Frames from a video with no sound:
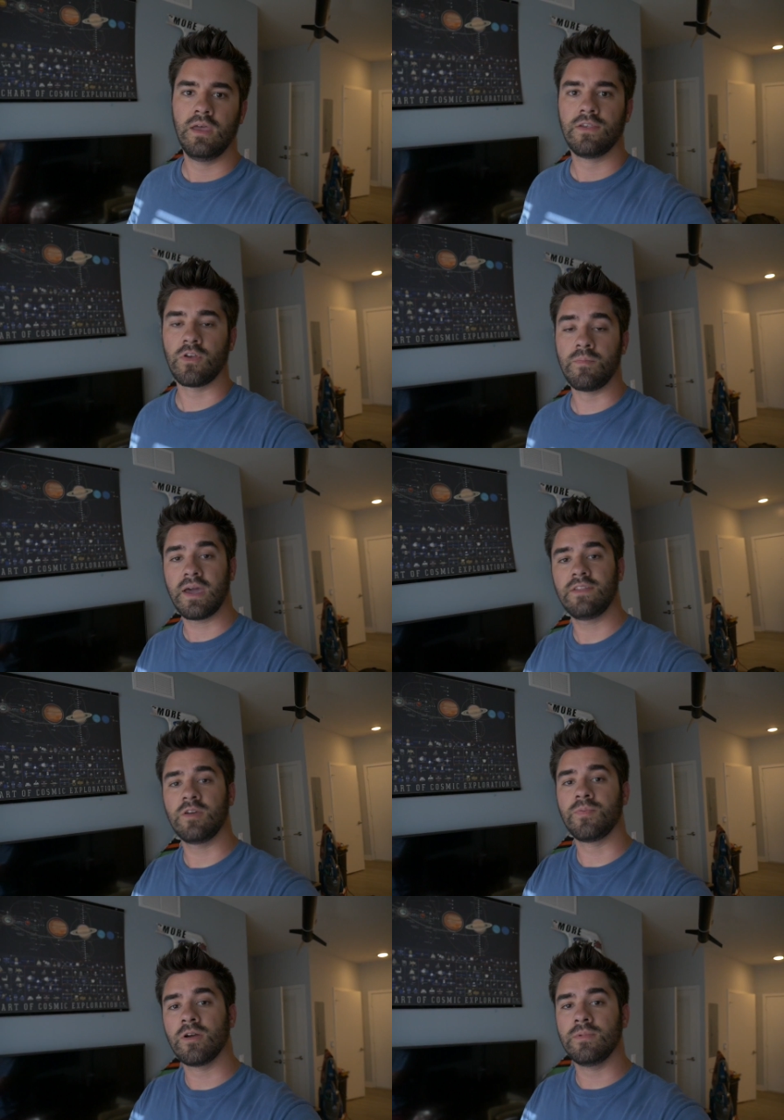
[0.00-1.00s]
So I'm back at
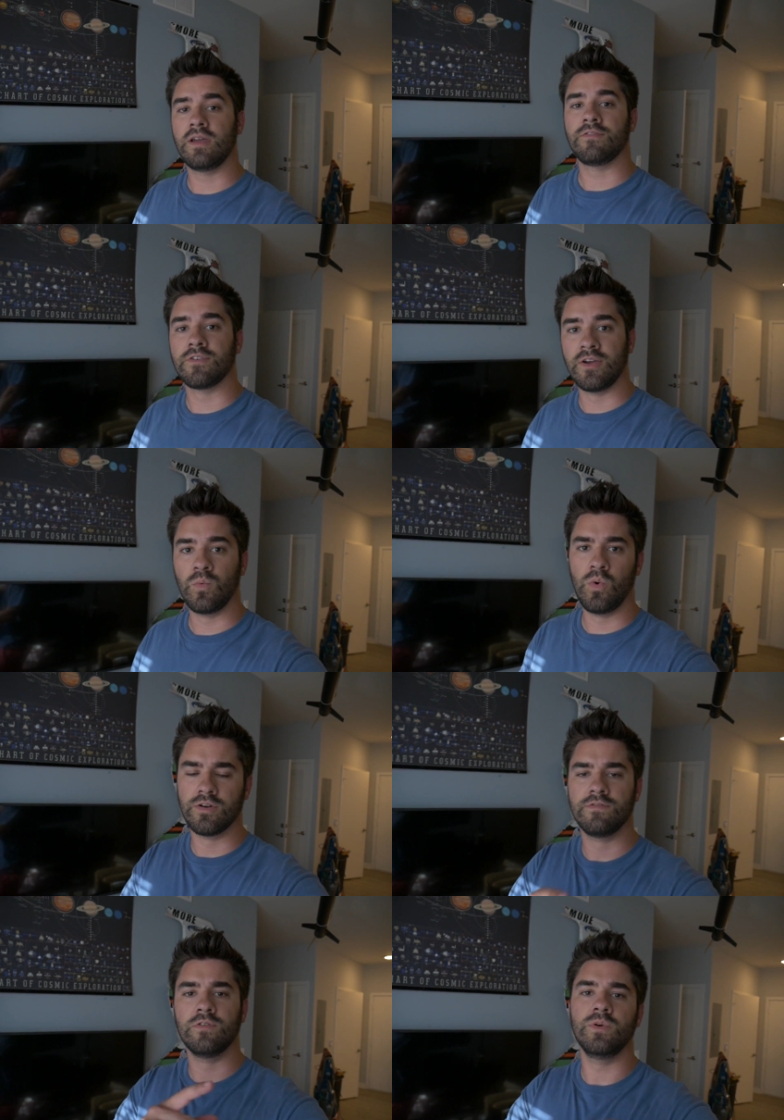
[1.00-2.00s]
the apartment after a
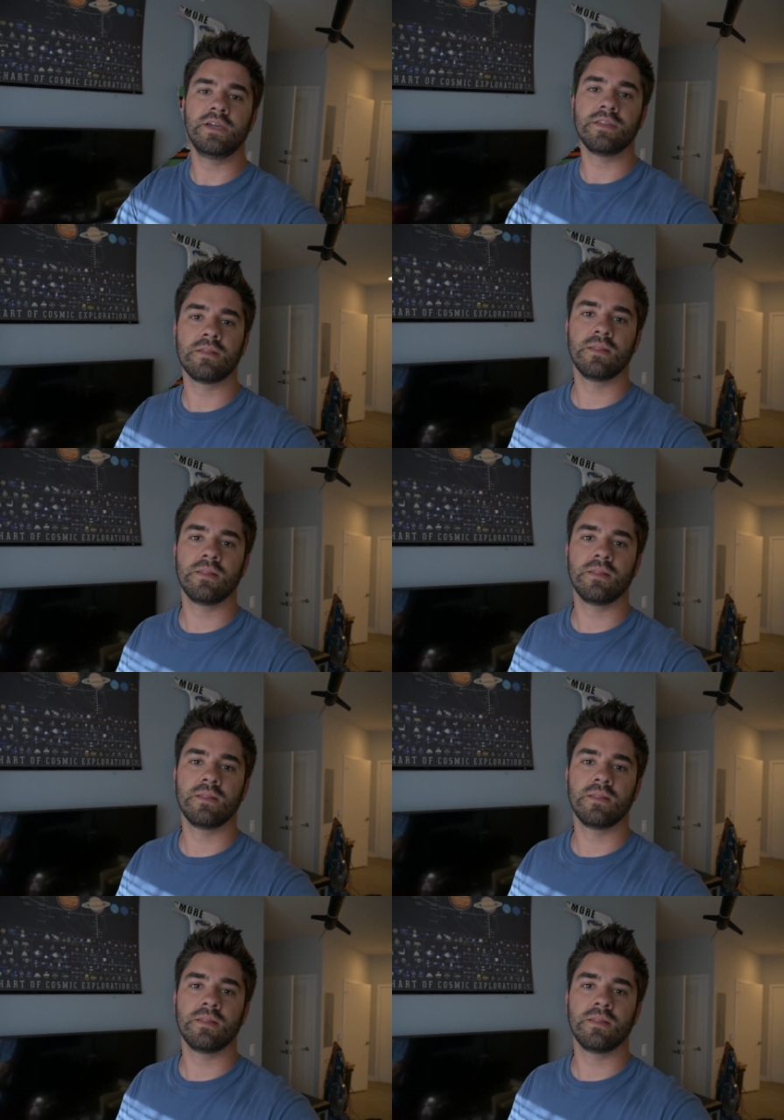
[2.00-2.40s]
wonderful week at the